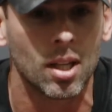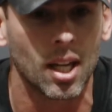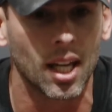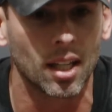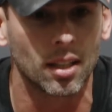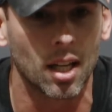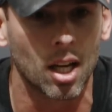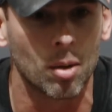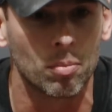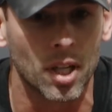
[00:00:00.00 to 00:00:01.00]
And
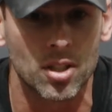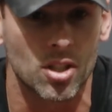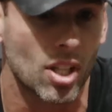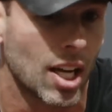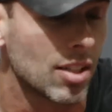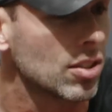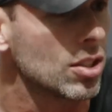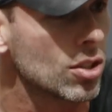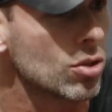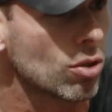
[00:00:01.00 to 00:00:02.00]
I just honestly
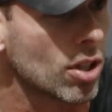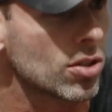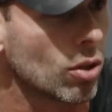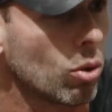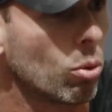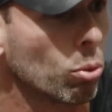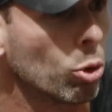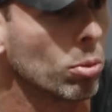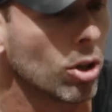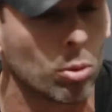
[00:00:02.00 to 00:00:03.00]
just trust the whole
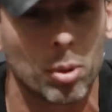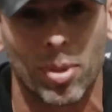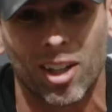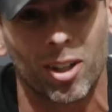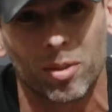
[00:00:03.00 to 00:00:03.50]
room a little bit better.